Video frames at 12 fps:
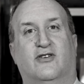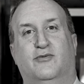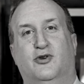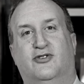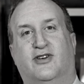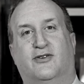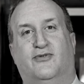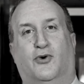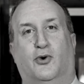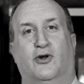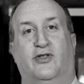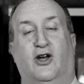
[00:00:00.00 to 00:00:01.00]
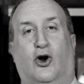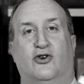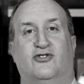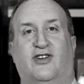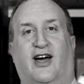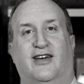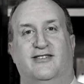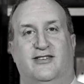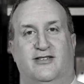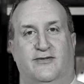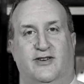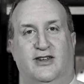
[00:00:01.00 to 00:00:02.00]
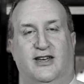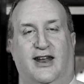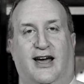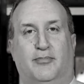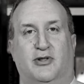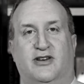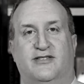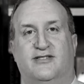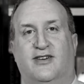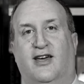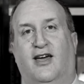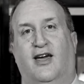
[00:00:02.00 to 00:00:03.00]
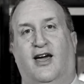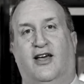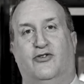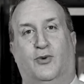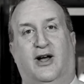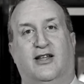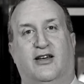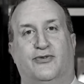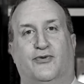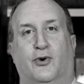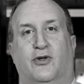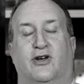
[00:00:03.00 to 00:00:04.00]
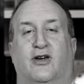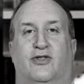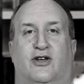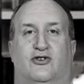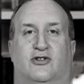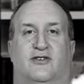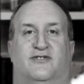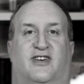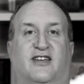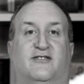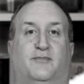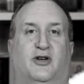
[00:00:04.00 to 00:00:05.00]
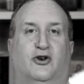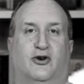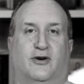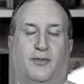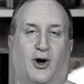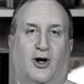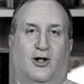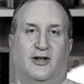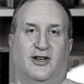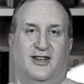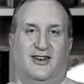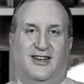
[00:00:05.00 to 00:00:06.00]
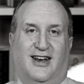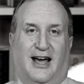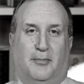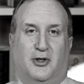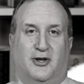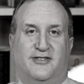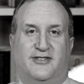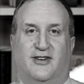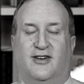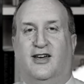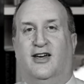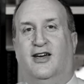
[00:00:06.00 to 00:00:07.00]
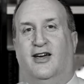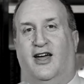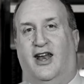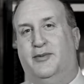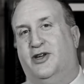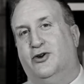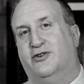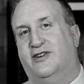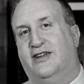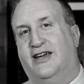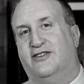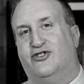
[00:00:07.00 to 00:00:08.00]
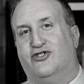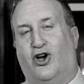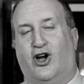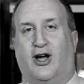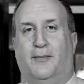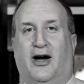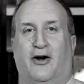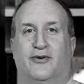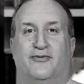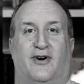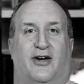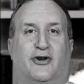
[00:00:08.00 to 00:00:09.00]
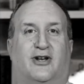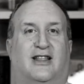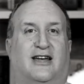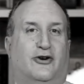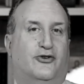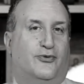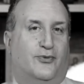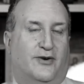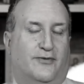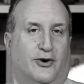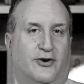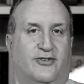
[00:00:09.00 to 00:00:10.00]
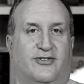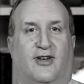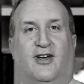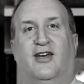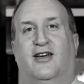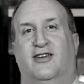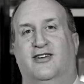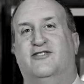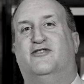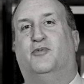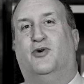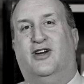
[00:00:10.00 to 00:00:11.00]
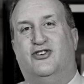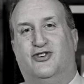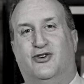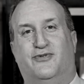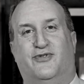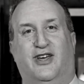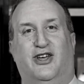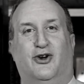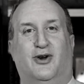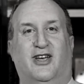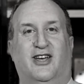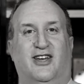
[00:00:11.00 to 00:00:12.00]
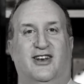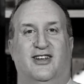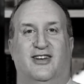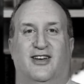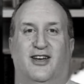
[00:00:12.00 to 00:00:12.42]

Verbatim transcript: of Music for the Archdiocese of Indianapolis, as well as for the Cathedral of Saints Peter and Paul in Indianapolis. And I'm here today to talk about Father Clarence Rivers, an inspirational figure in